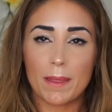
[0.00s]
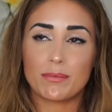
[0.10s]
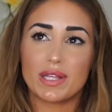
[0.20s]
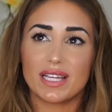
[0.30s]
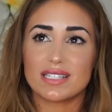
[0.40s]
It
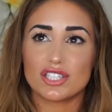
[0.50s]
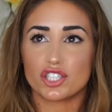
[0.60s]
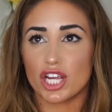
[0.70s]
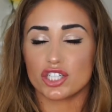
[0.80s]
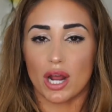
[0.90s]
really doesn't
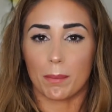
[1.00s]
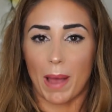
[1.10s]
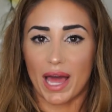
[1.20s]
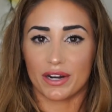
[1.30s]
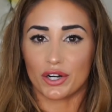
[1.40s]
change how
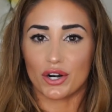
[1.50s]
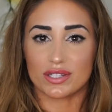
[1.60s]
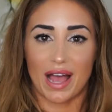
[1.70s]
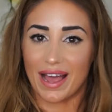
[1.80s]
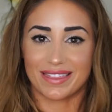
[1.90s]
bad it
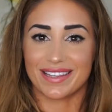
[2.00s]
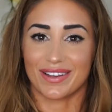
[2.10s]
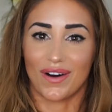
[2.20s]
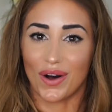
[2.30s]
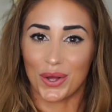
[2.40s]
hurts. I think
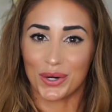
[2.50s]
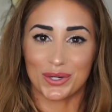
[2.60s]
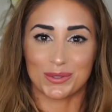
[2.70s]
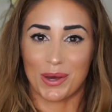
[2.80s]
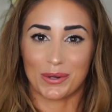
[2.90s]
it all
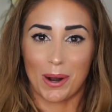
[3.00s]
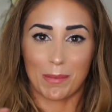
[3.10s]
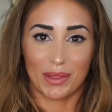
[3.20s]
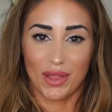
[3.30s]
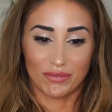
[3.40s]
hurts whether
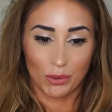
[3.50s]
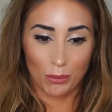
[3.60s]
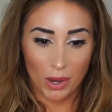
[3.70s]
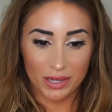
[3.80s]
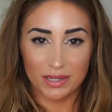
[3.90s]
I'm on
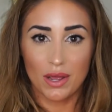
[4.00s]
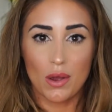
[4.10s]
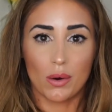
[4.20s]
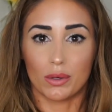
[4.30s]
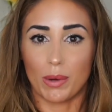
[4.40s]
level one
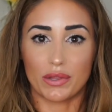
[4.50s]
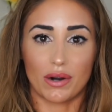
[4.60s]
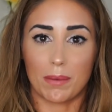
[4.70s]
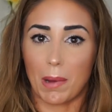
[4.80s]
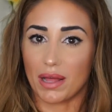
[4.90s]
or whether
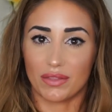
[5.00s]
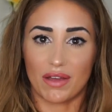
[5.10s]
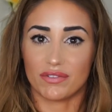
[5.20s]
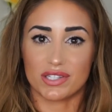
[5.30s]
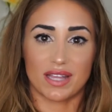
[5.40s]
I'm on
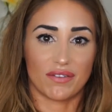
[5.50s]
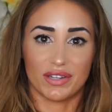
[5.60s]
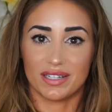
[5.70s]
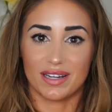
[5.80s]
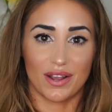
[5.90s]
level
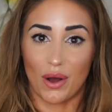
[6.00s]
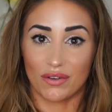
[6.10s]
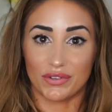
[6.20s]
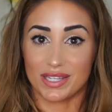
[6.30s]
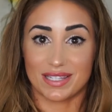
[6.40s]
seven. It
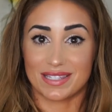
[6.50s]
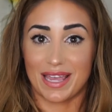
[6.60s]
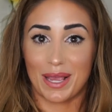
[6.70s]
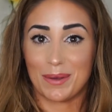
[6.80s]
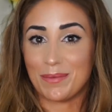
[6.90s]
all feels the
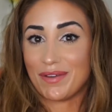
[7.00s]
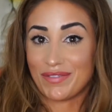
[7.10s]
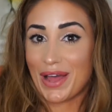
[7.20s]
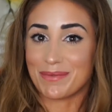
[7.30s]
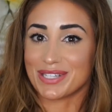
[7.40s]
same,
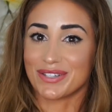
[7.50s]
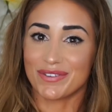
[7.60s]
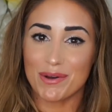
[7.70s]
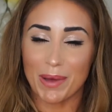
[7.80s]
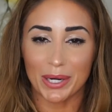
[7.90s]
if that makes you
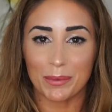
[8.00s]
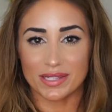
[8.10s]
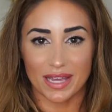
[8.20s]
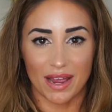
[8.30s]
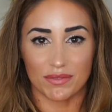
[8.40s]
feel better.
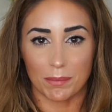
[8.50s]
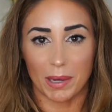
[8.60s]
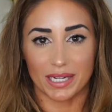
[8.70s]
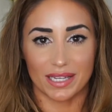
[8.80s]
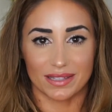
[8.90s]
Once I have the
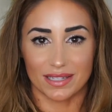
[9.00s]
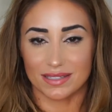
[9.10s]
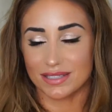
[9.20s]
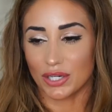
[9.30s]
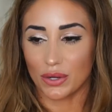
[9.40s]
money and
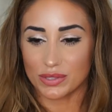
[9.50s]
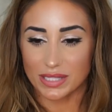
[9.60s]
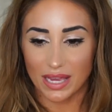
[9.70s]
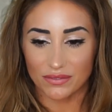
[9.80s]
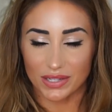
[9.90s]
the, you know,
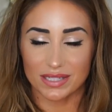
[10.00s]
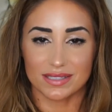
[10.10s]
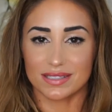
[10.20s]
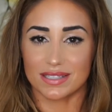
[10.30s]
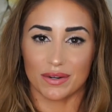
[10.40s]

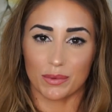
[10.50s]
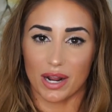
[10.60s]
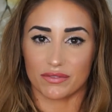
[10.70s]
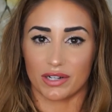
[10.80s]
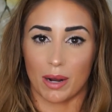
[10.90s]
savings and
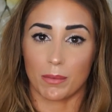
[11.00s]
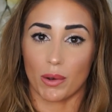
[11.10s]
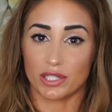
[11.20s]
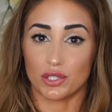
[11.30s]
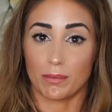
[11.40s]
whatever, I'm
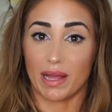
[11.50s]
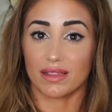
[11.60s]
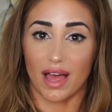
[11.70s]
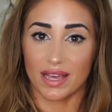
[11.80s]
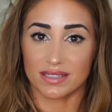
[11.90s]
going to do
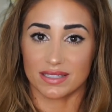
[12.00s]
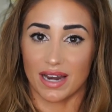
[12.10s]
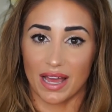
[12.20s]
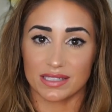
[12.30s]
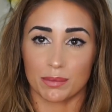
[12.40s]
my legs
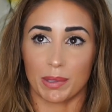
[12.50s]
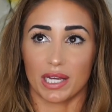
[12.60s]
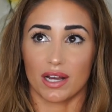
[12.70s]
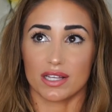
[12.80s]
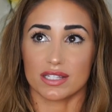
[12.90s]
next,
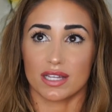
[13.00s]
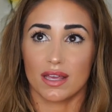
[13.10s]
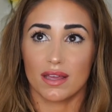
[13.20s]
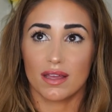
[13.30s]
because